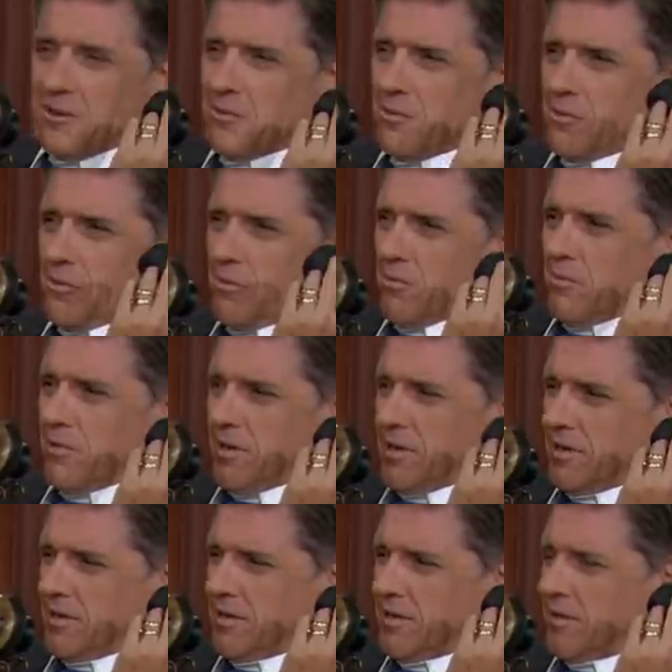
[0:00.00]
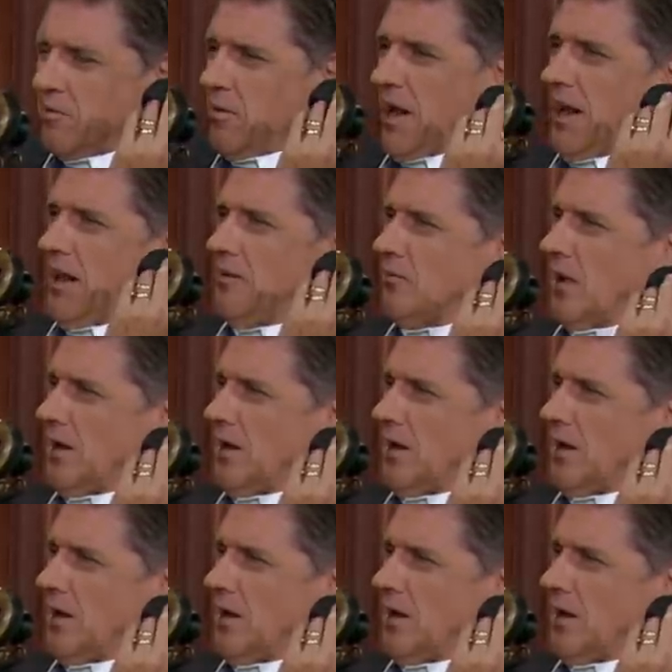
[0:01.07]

It's outrageous. Well,